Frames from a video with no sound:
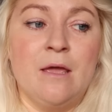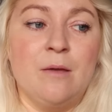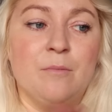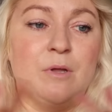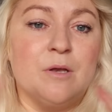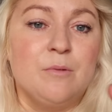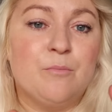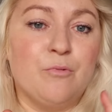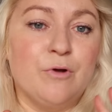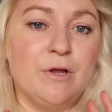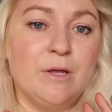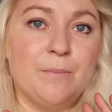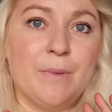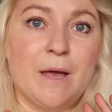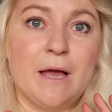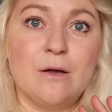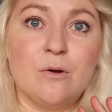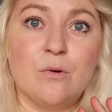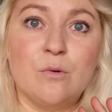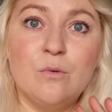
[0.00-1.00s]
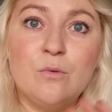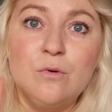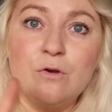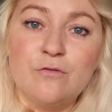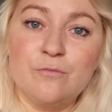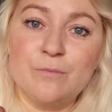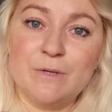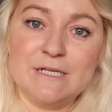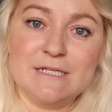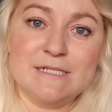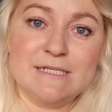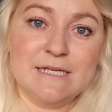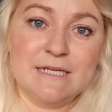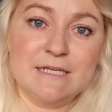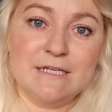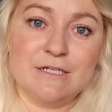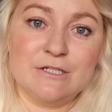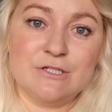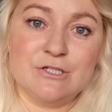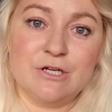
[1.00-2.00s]
going to bring back all of my
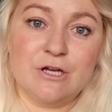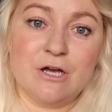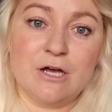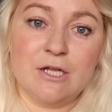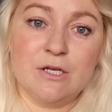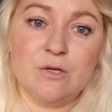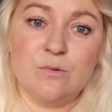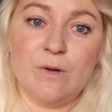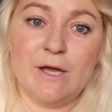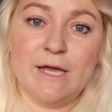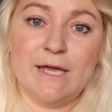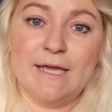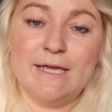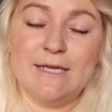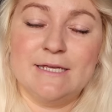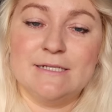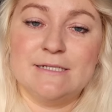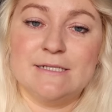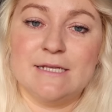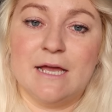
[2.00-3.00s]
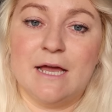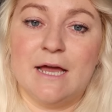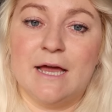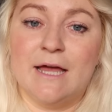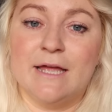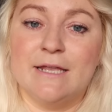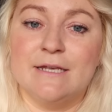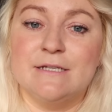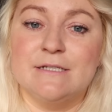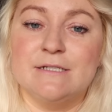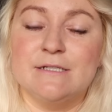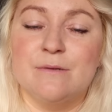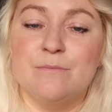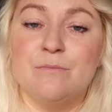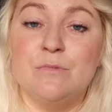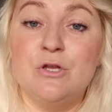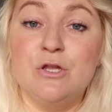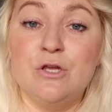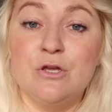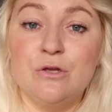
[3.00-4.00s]
signature colorways and
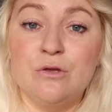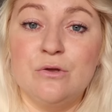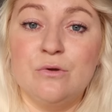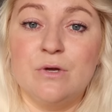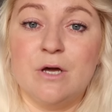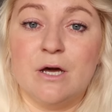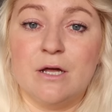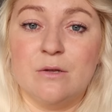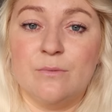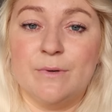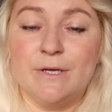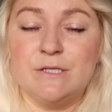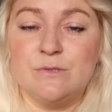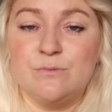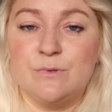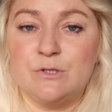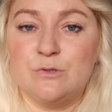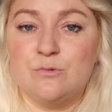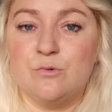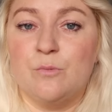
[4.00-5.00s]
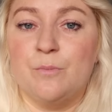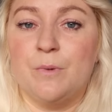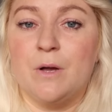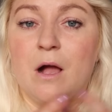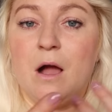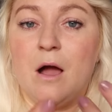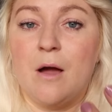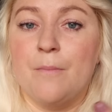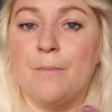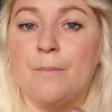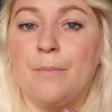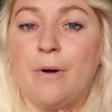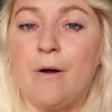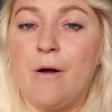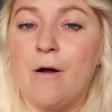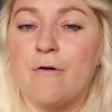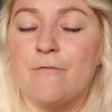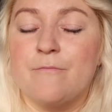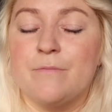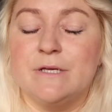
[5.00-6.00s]
some new colorways which will become
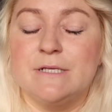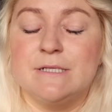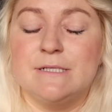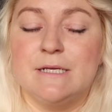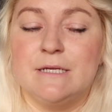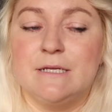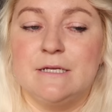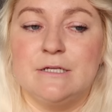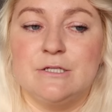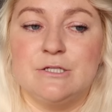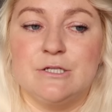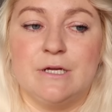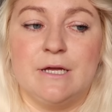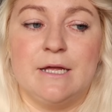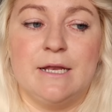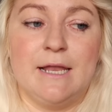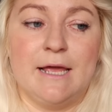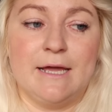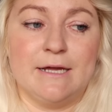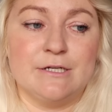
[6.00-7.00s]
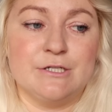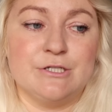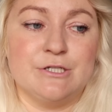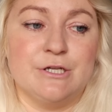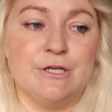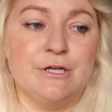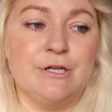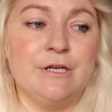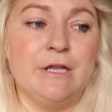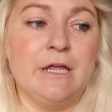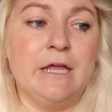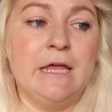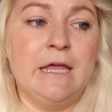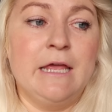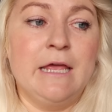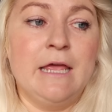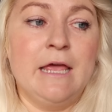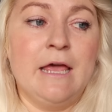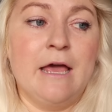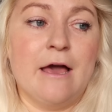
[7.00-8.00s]
part of my signature collection.
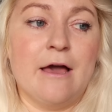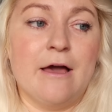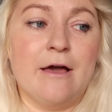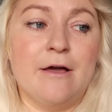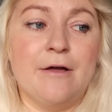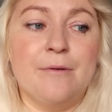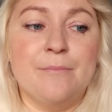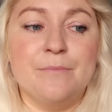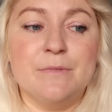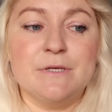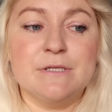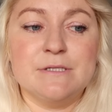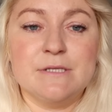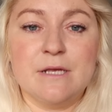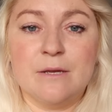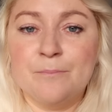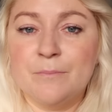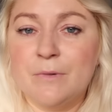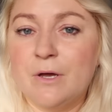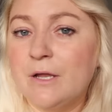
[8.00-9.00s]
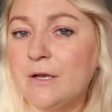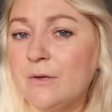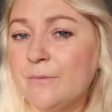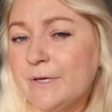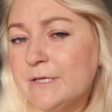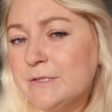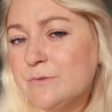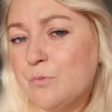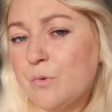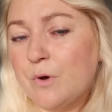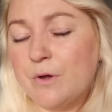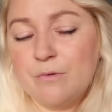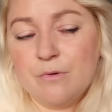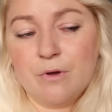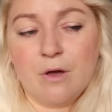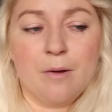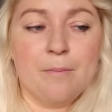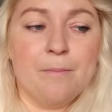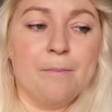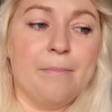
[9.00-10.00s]
Some colorways won't
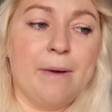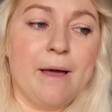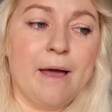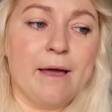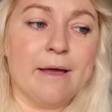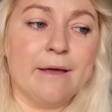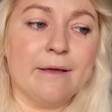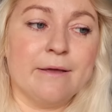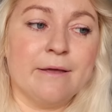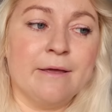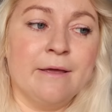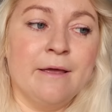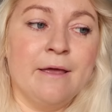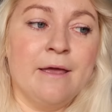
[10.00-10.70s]
come back,